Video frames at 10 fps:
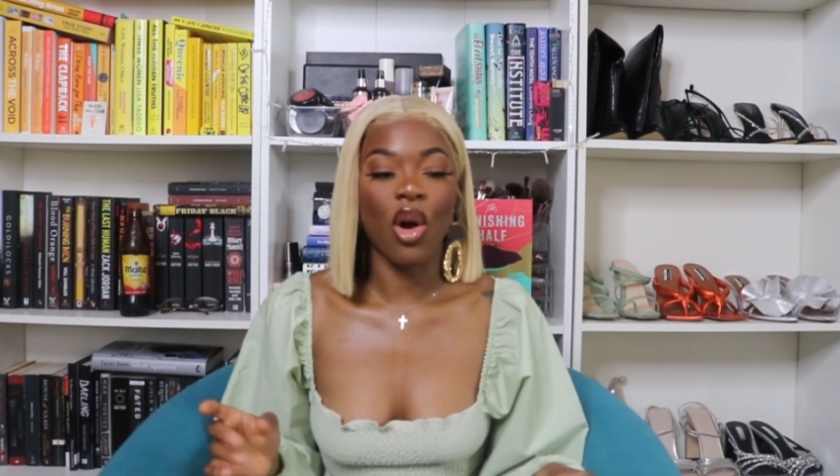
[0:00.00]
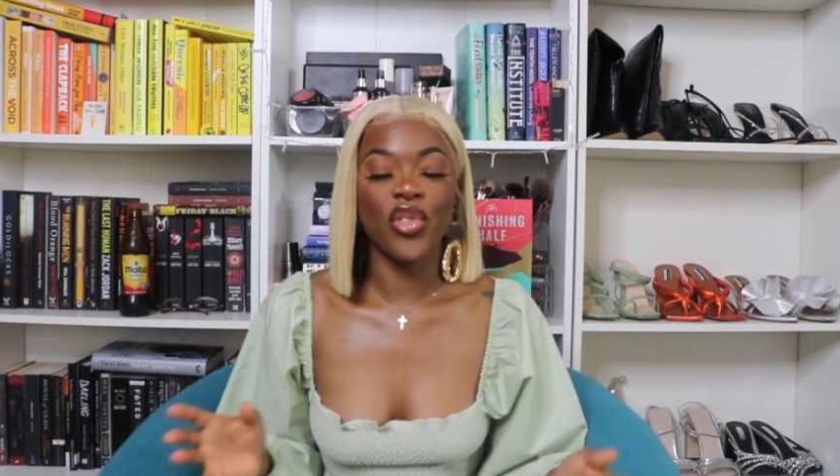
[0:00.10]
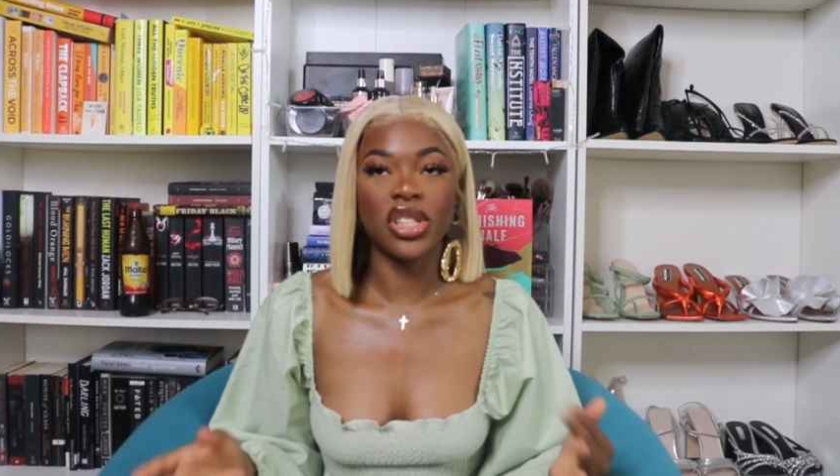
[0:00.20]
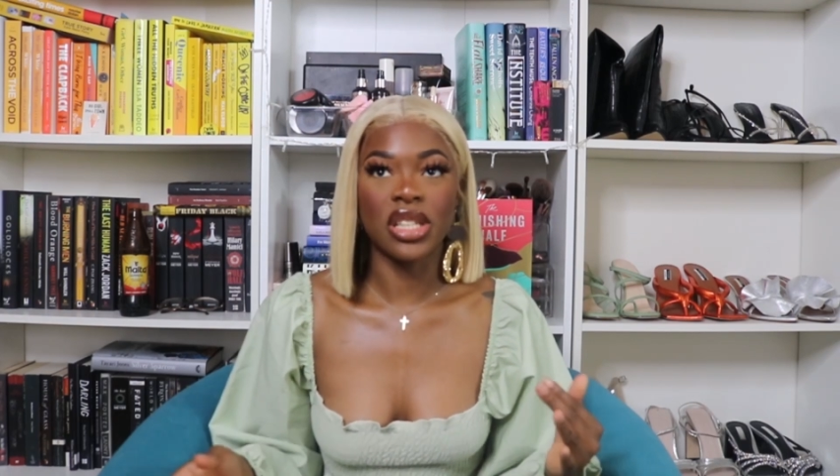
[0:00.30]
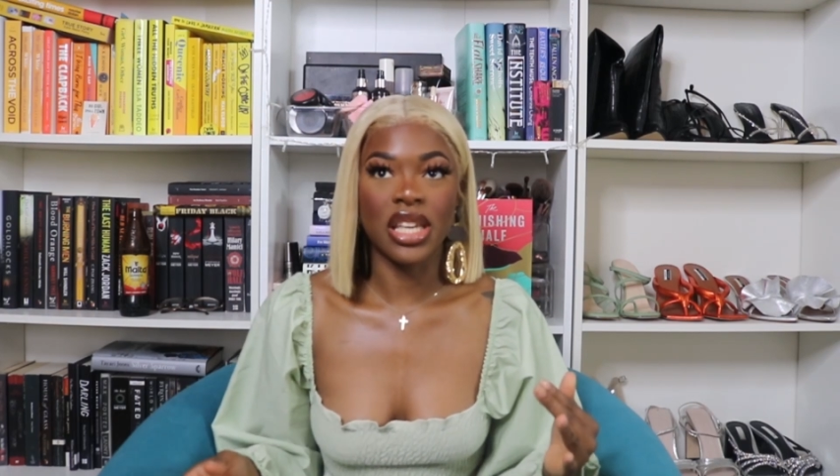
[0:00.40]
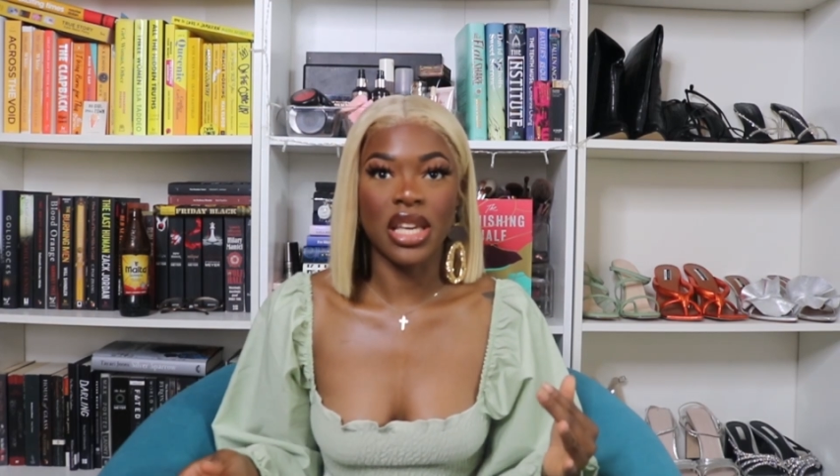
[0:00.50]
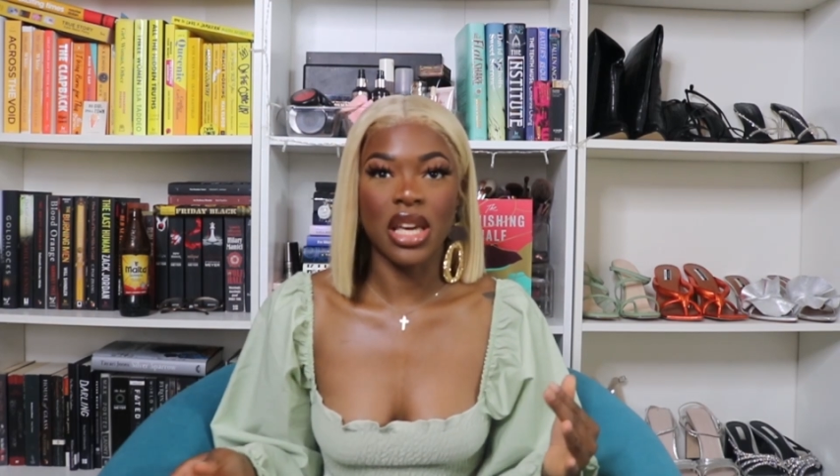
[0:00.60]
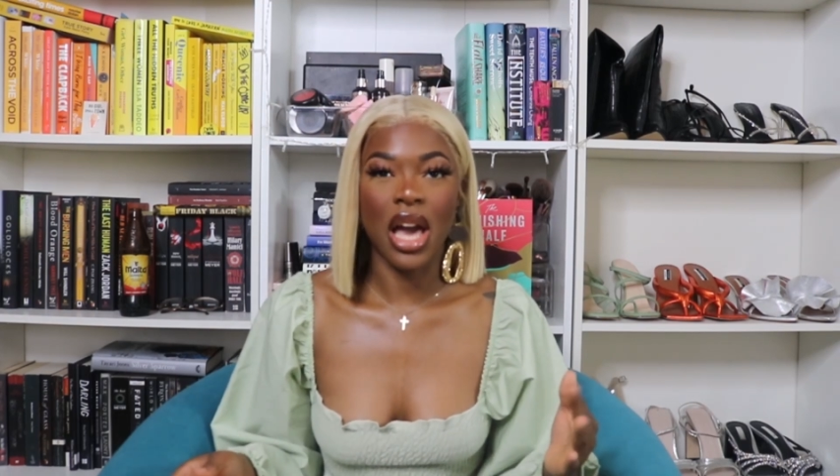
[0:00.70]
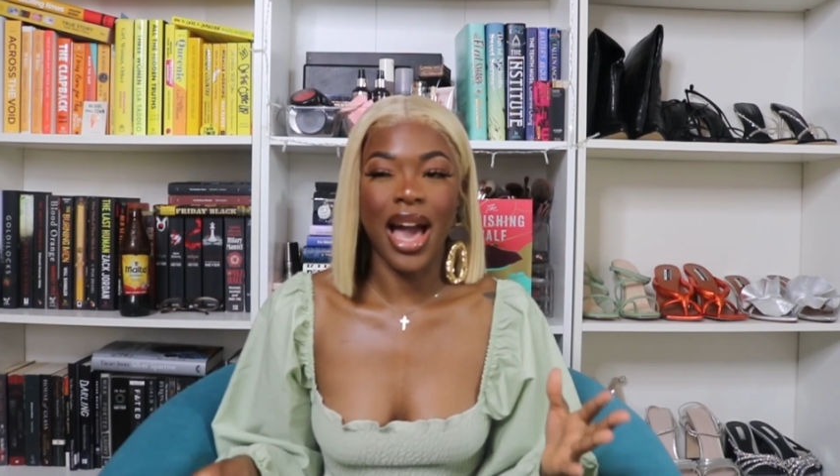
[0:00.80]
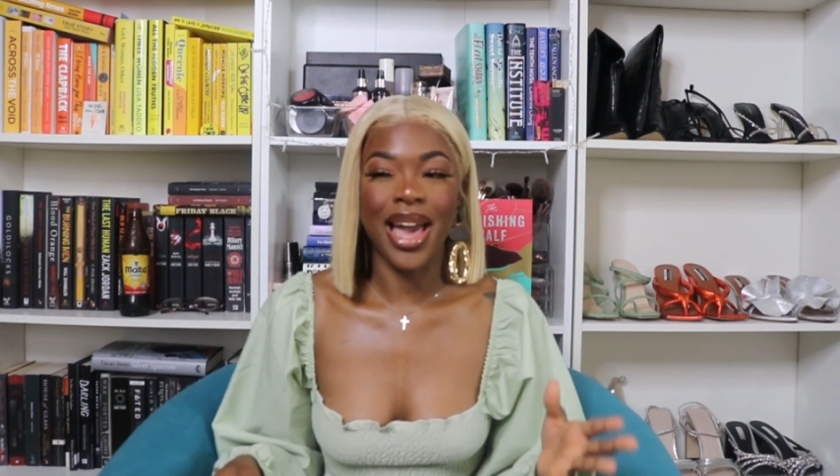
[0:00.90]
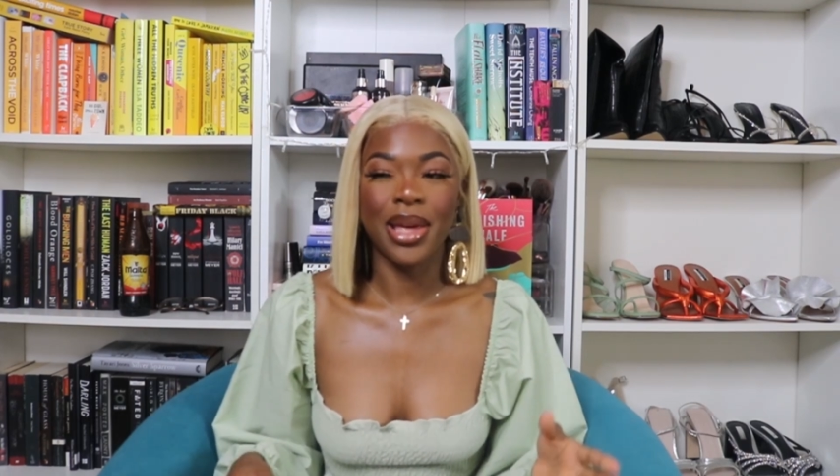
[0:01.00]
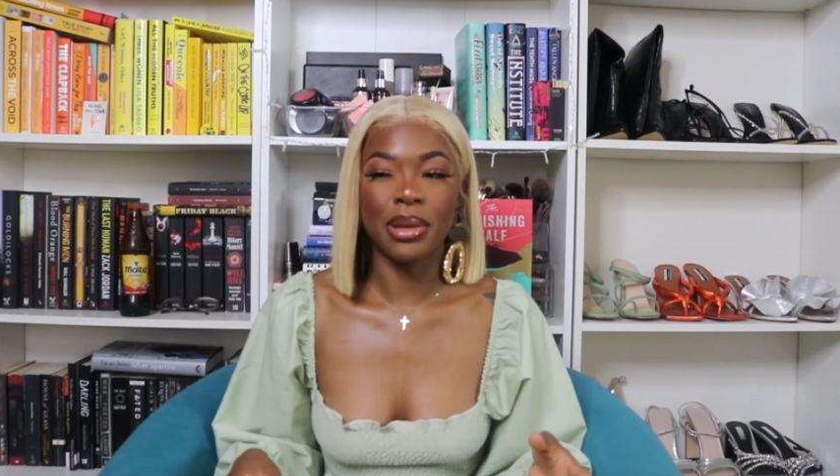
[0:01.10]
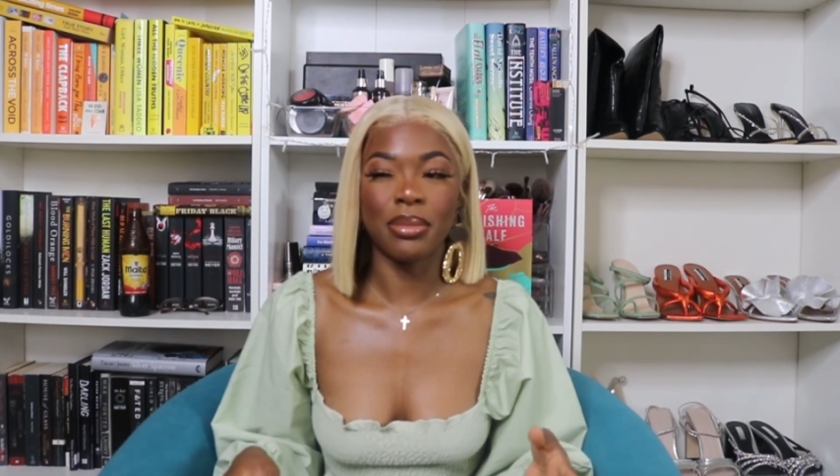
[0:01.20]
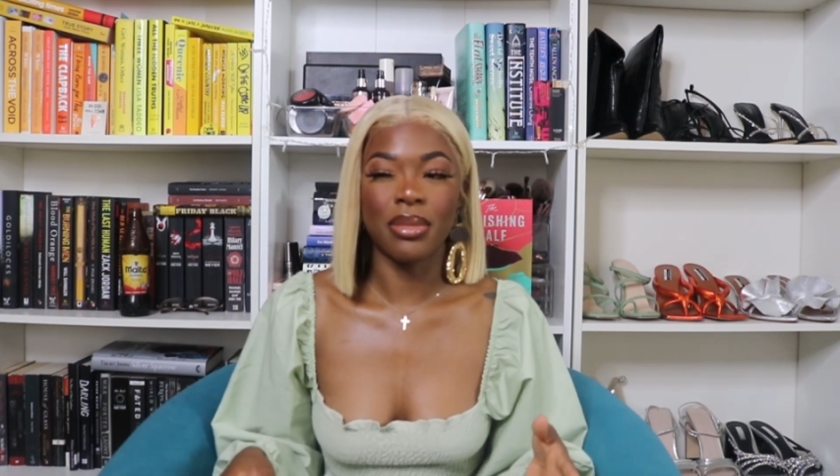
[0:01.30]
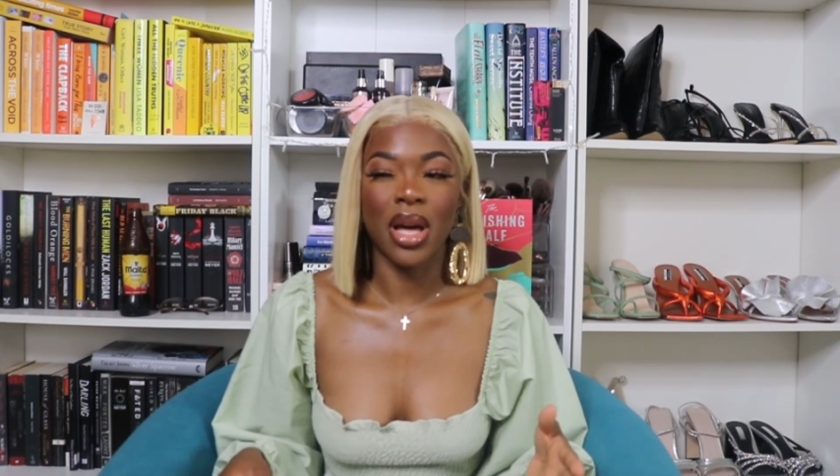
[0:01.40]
obviously I